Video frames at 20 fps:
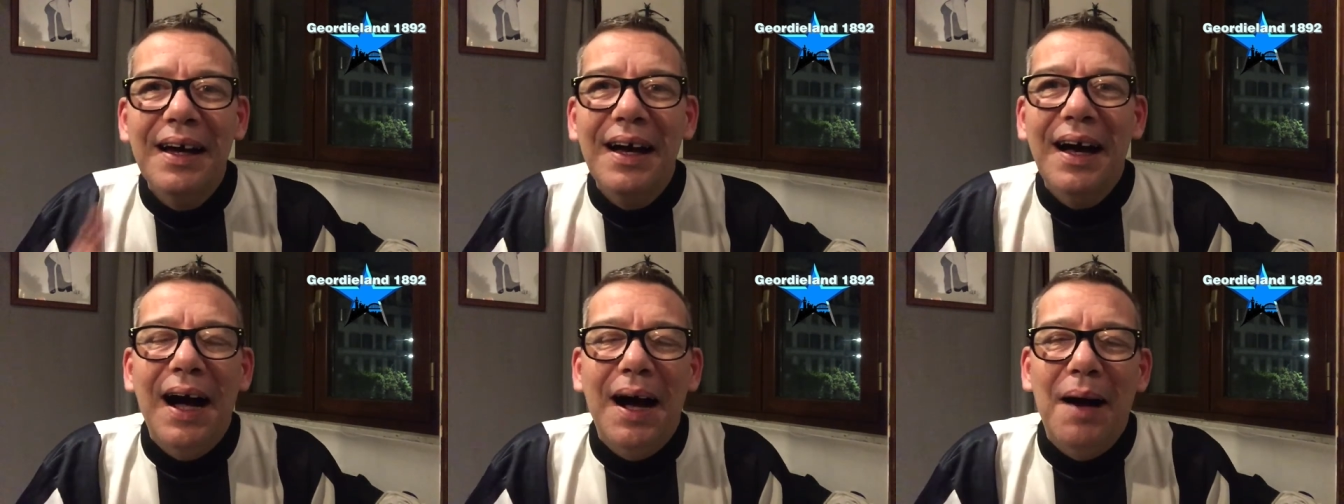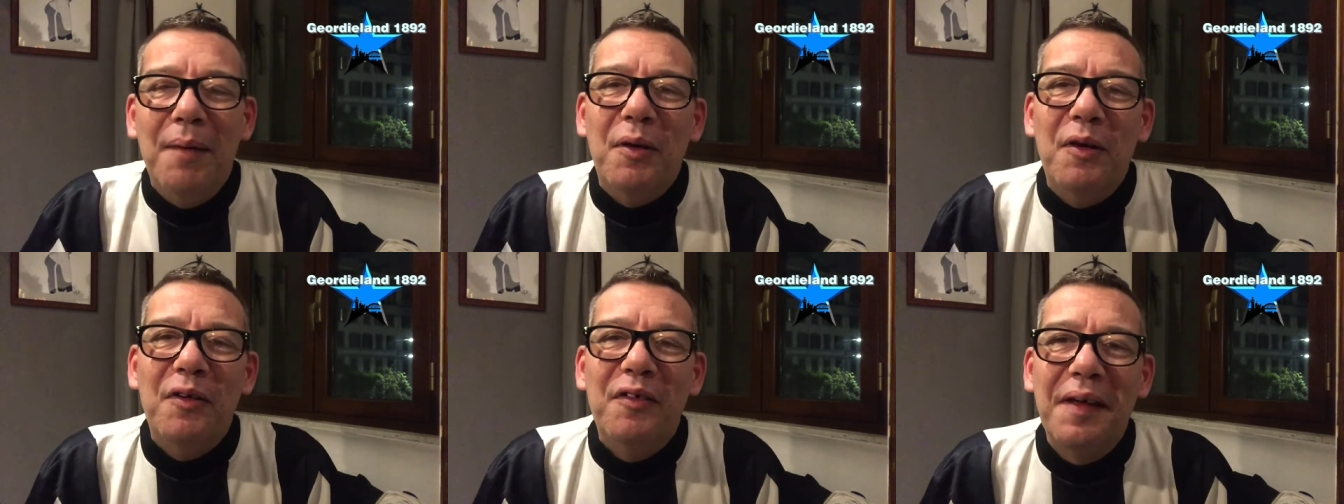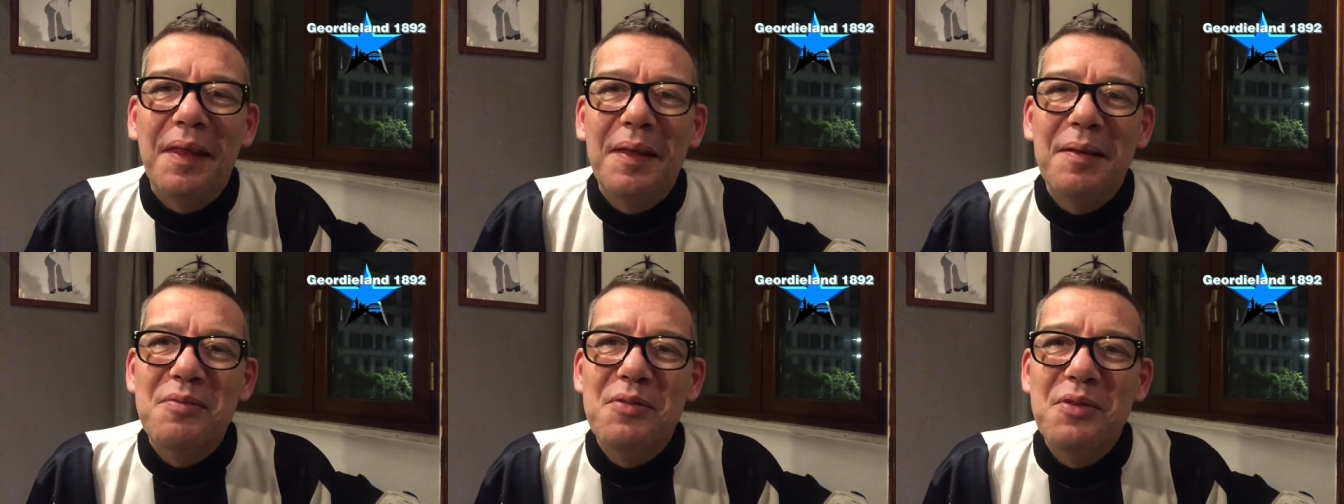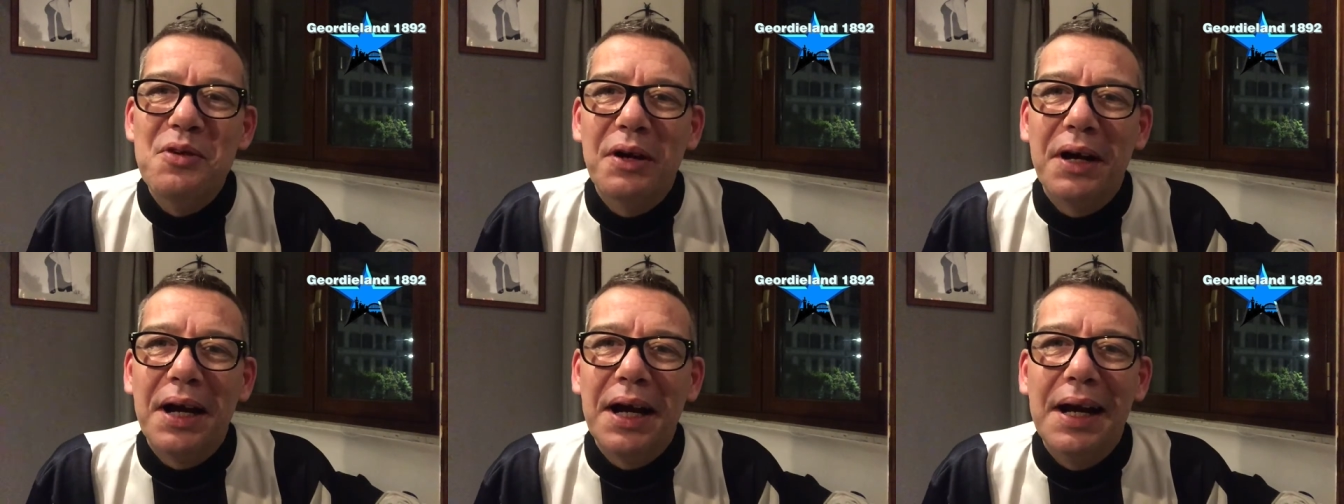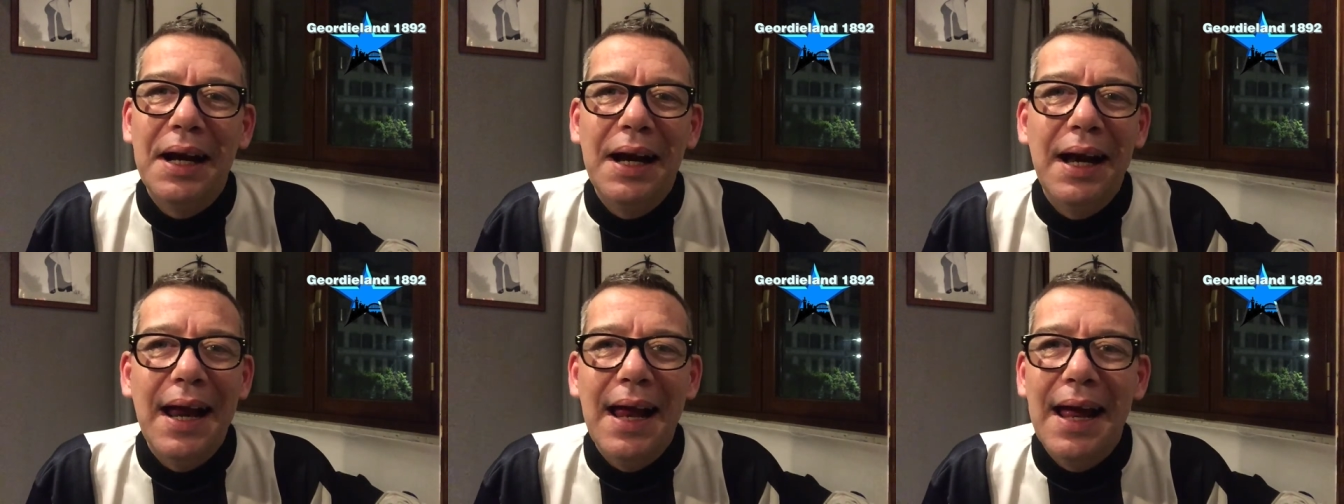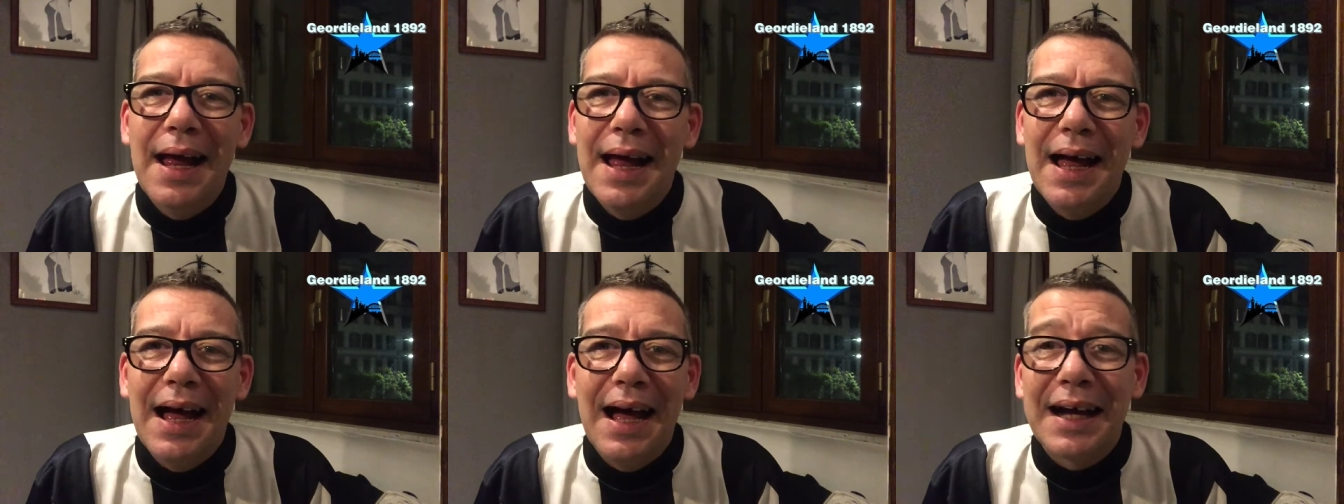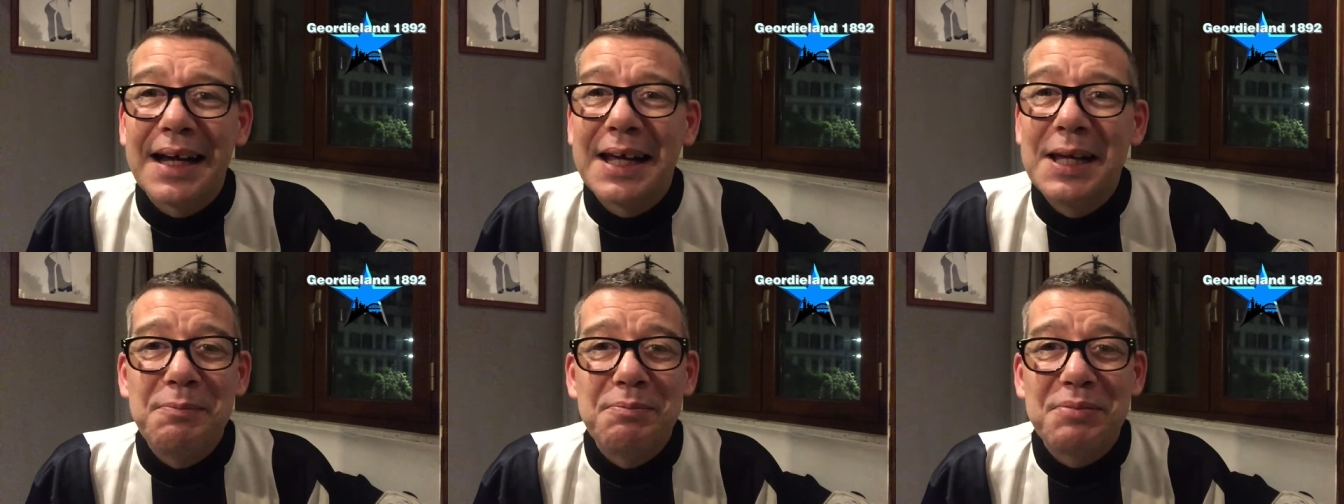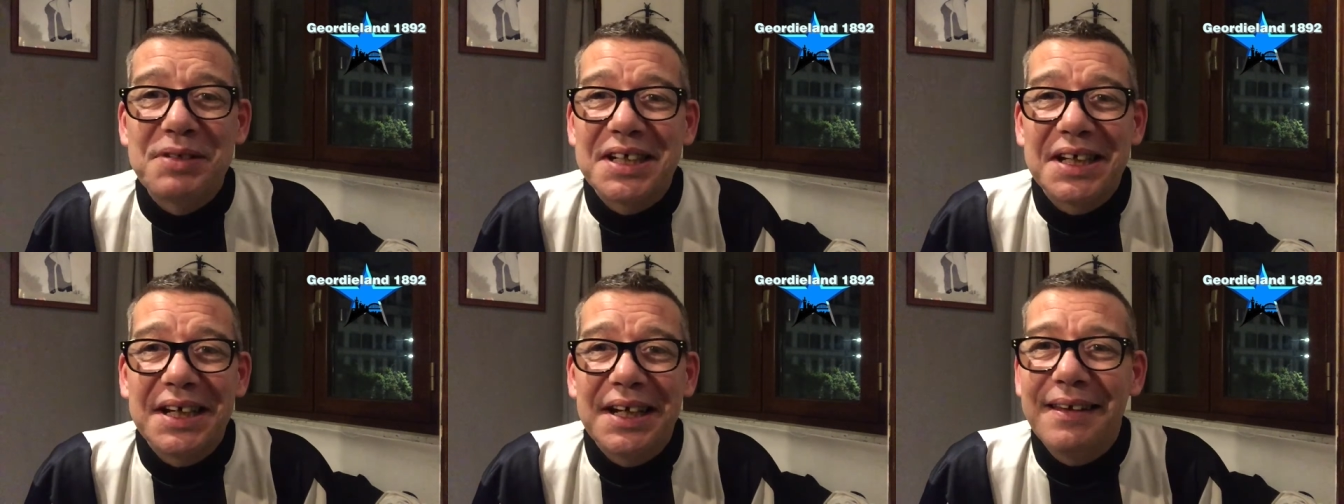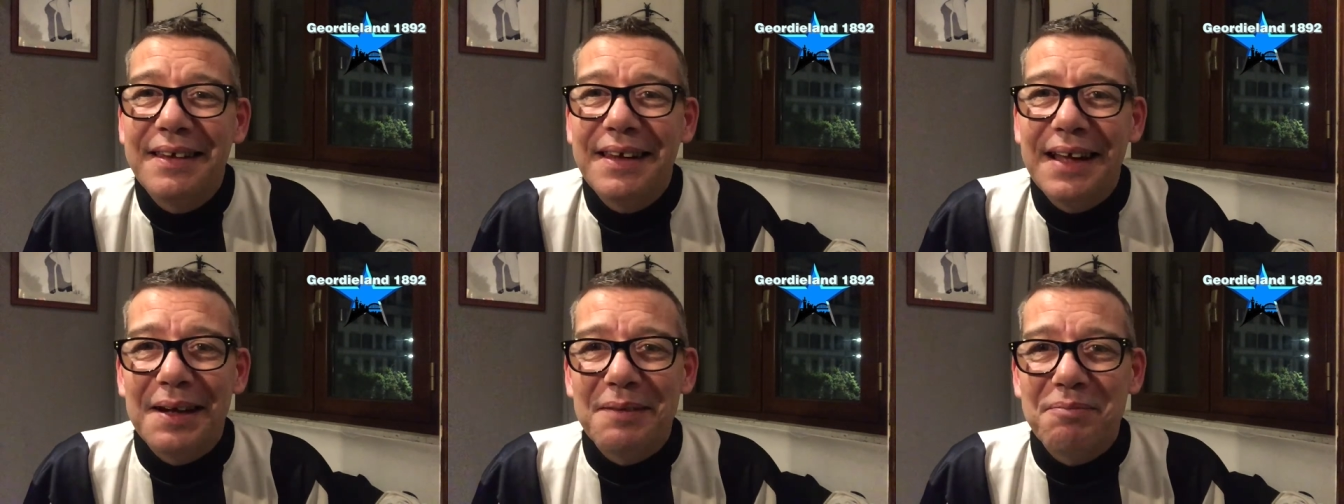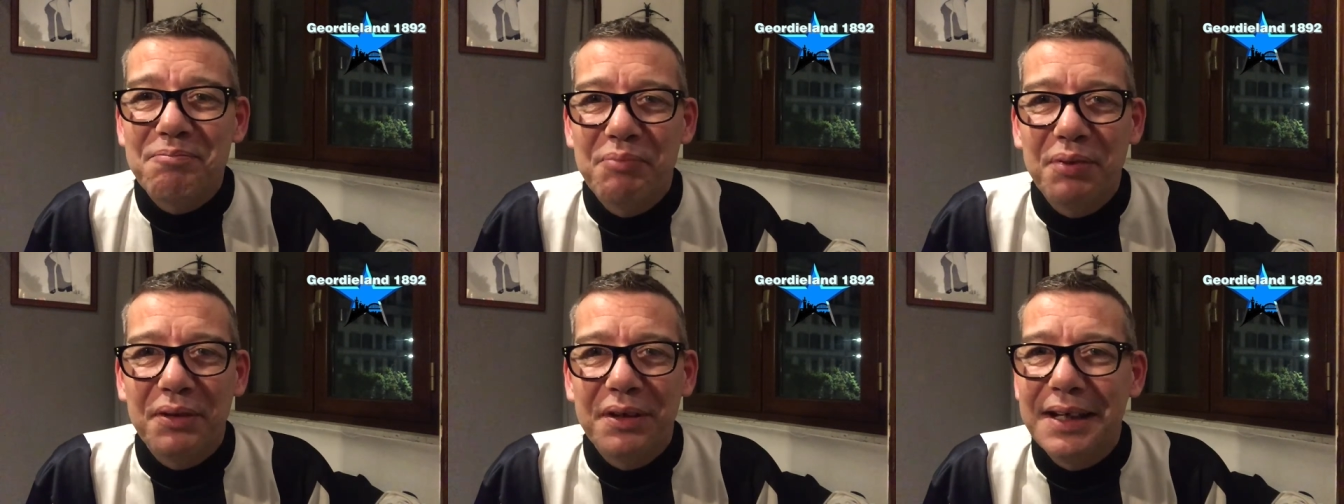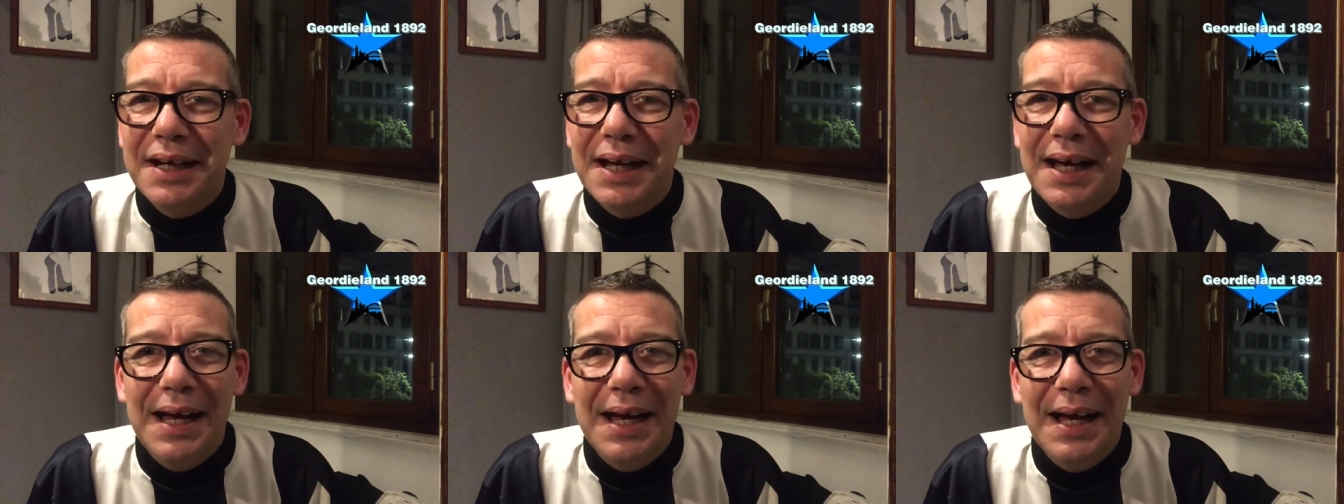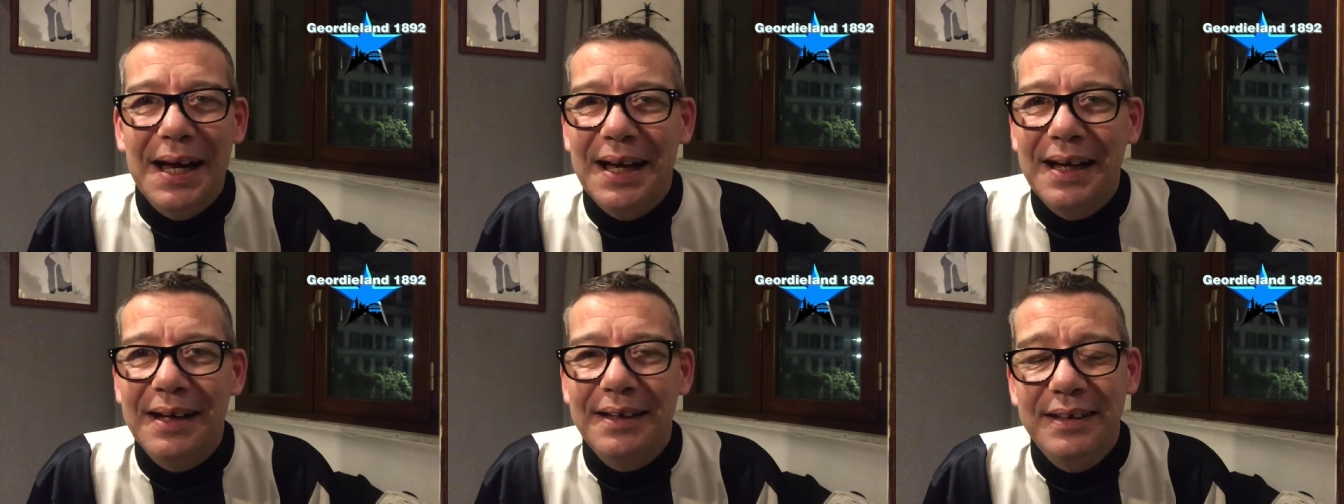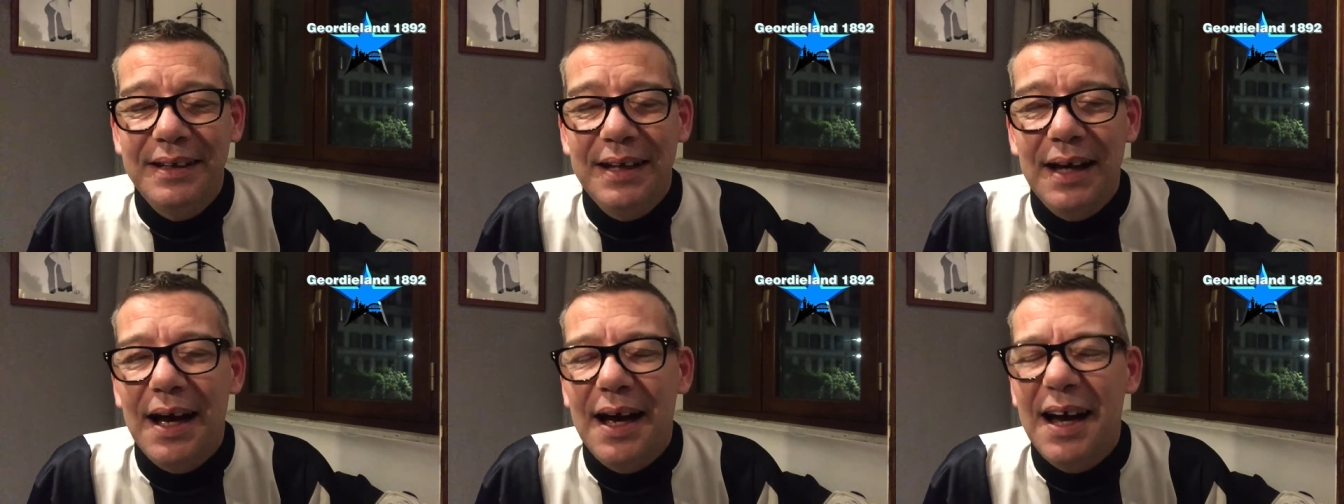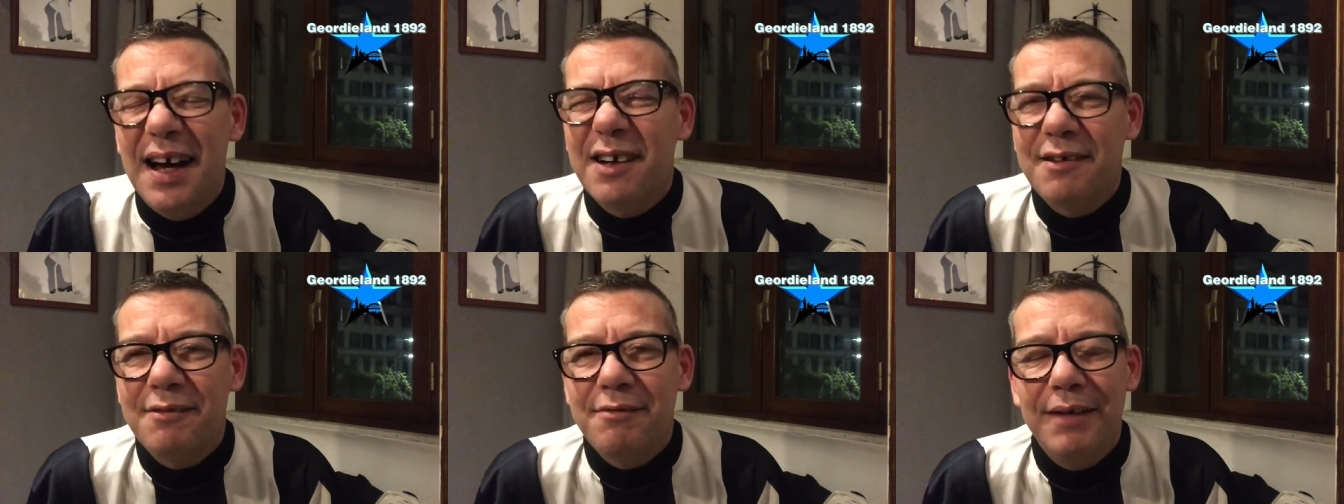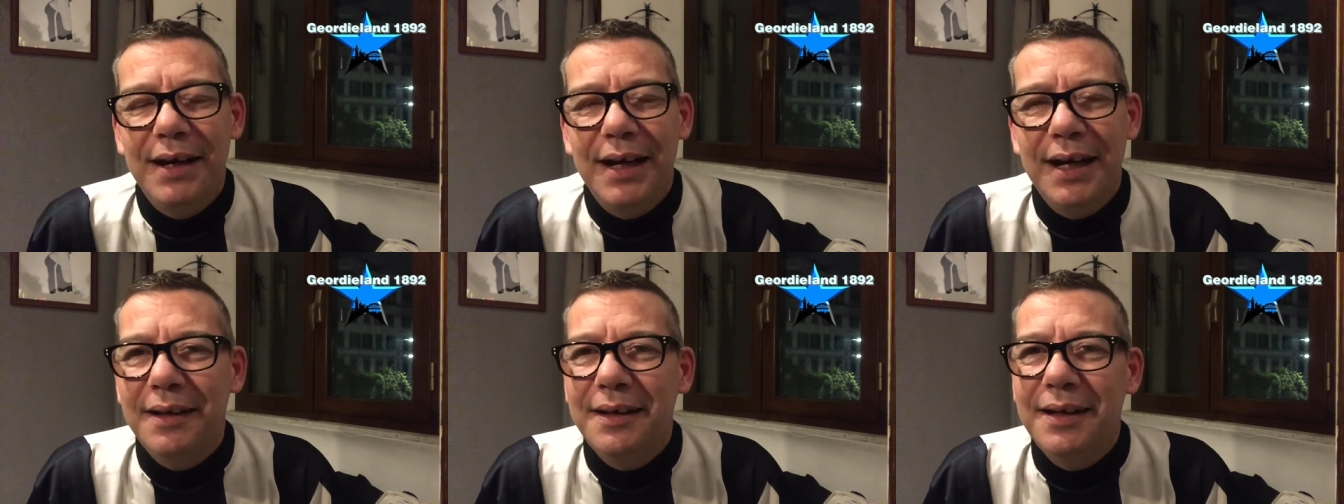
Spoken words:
I'm over the moon, and I keep saying that, but yeah, great.